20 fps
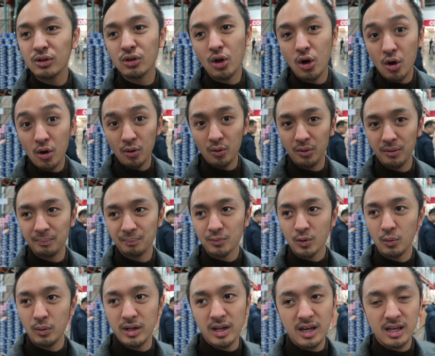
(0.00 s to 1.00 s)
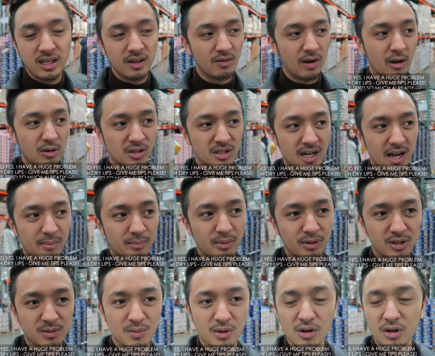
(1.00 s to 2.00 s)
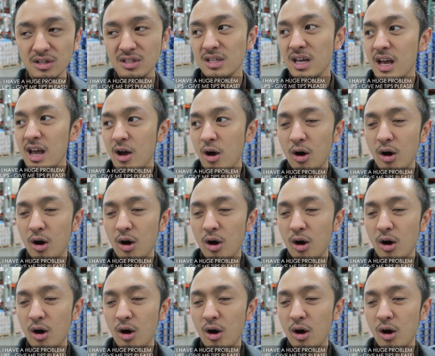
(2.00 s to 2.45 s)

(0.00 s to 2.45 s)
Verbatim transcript: know when they give out samples because